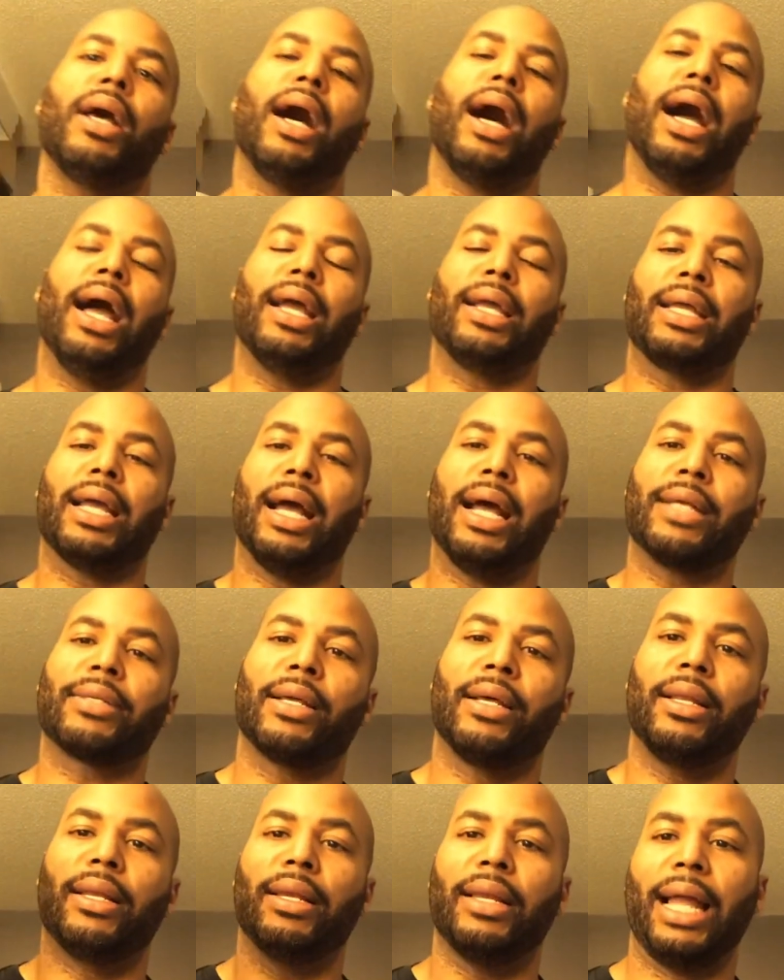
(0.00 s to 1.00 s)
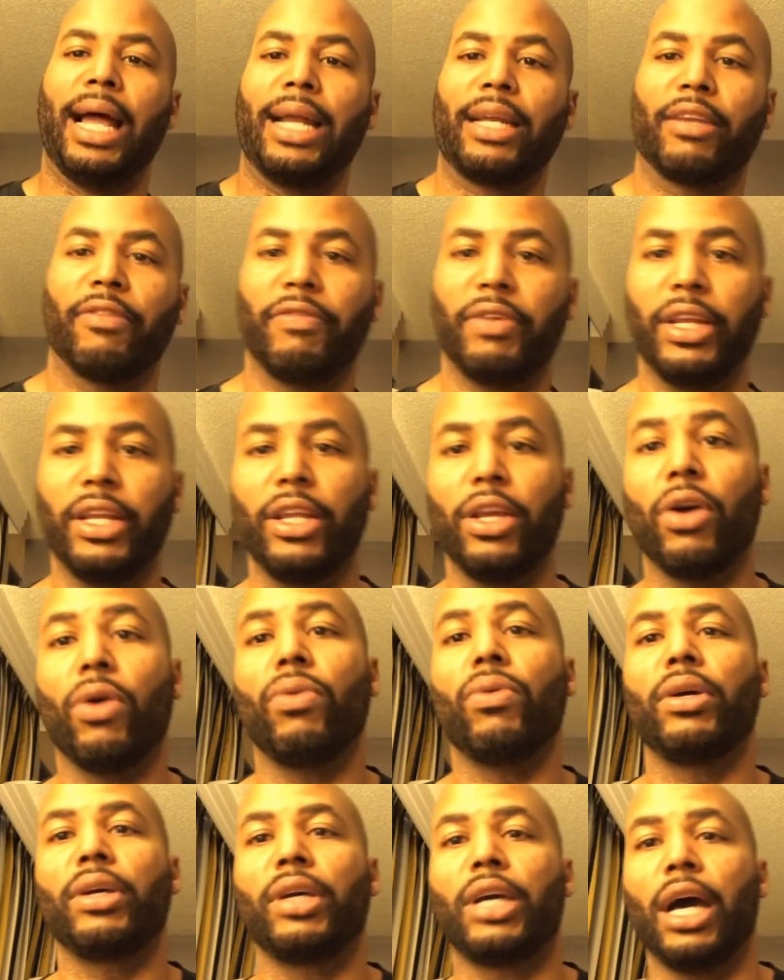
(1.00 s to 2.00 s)
All right, guys. Like the
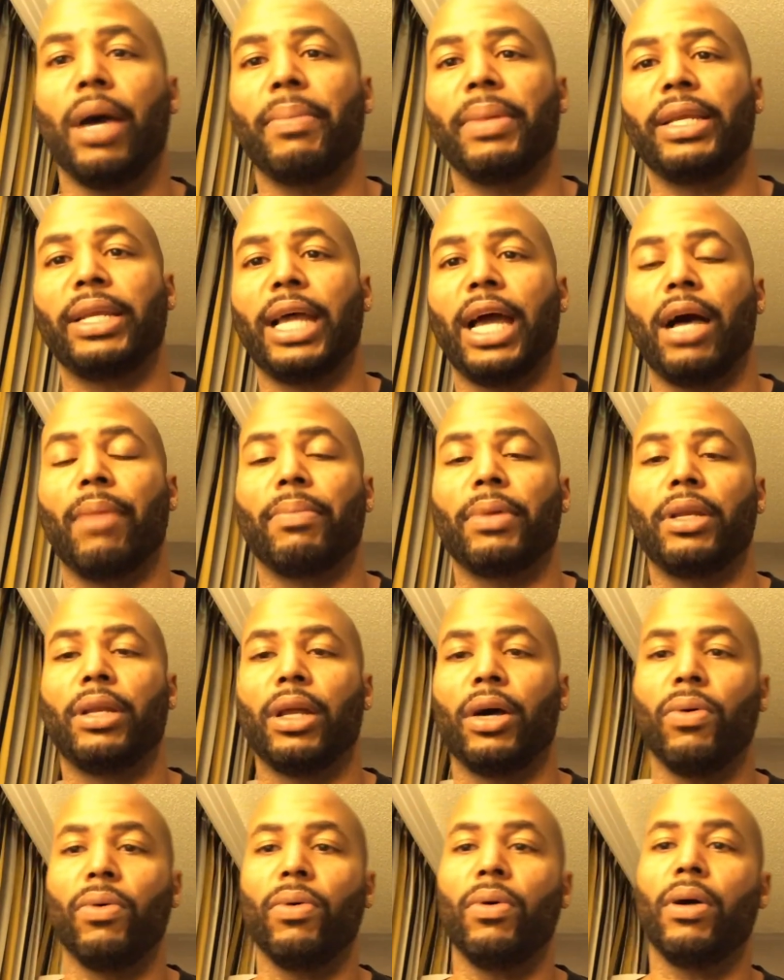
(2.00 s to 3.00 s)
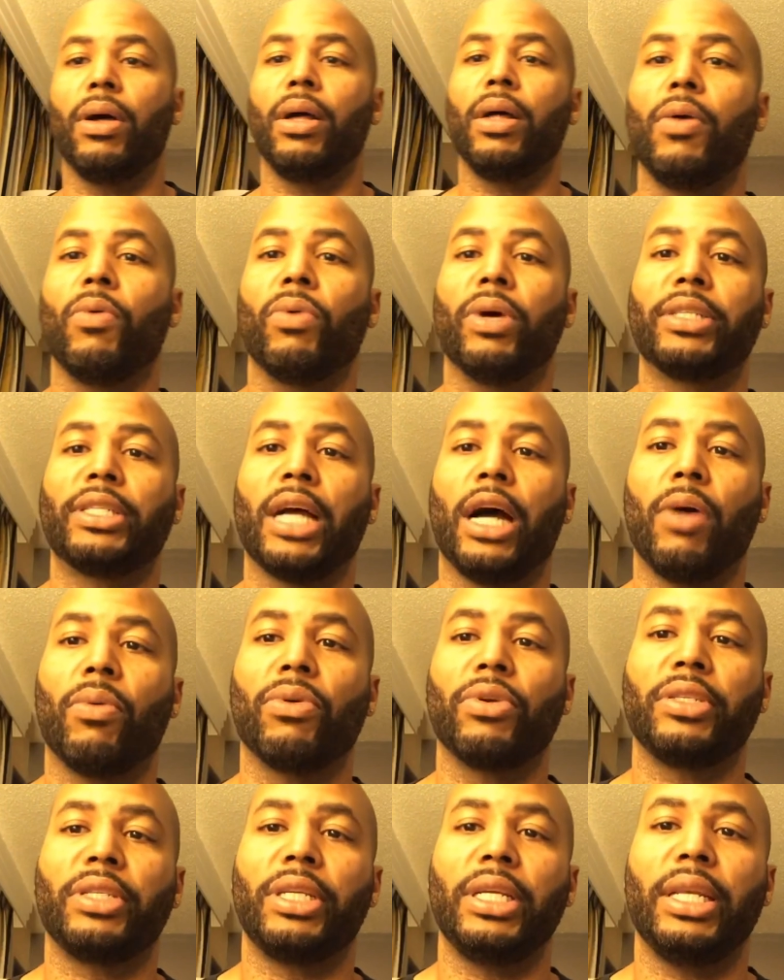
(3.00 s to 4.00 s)
video. Comment down below what y'all
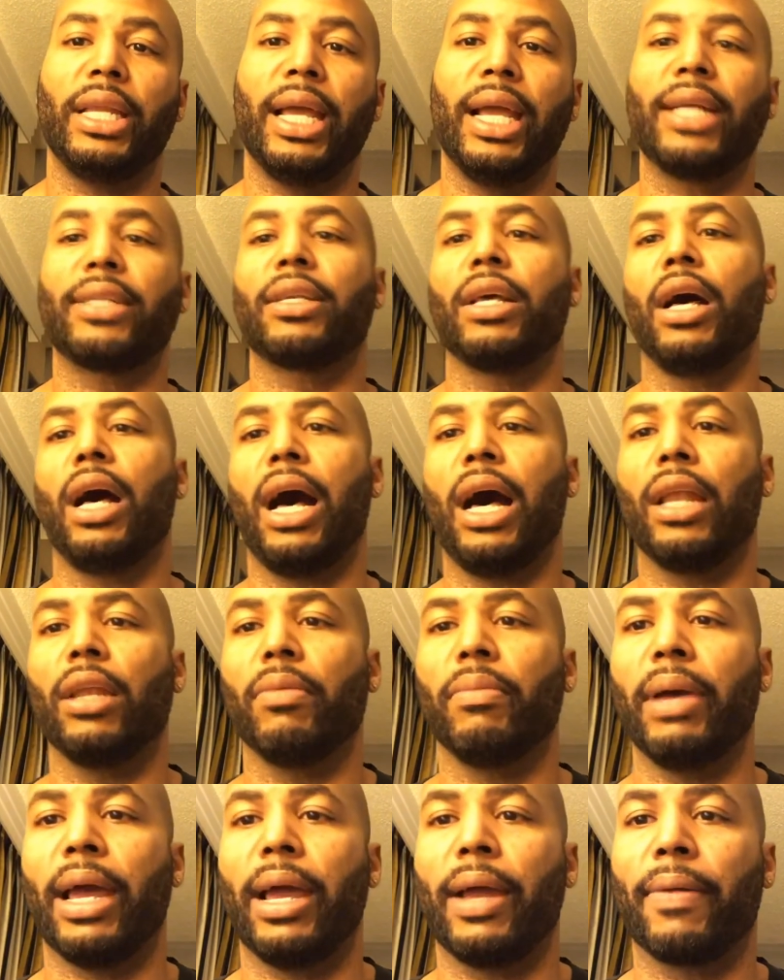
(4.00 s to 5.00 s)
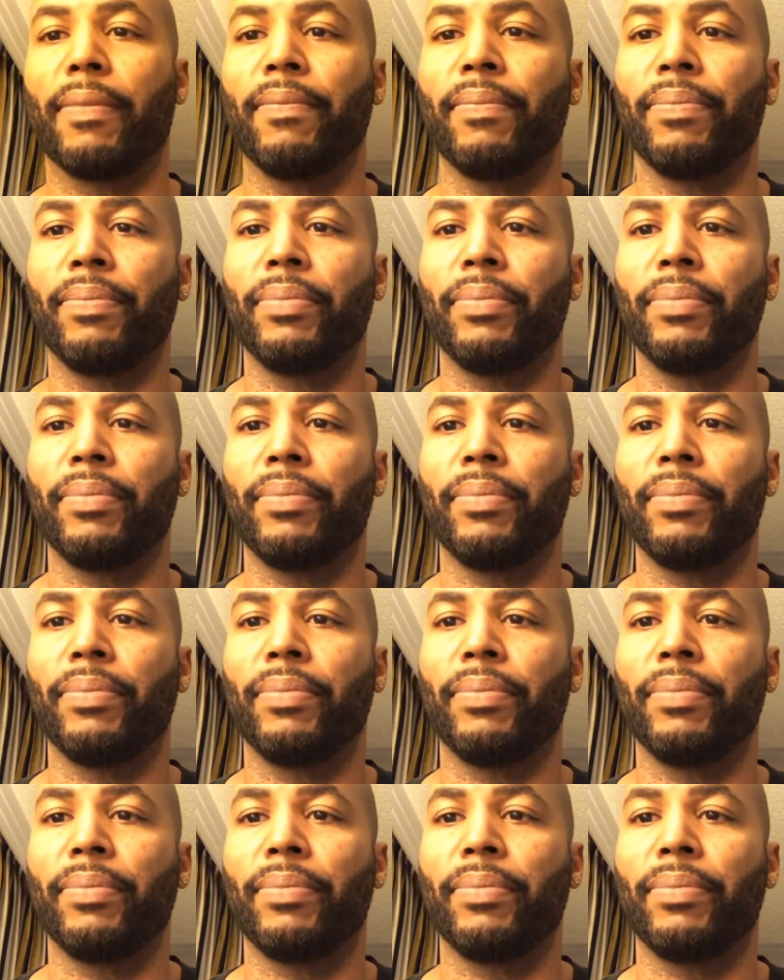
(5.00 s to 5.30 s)
want to see next. Holla back.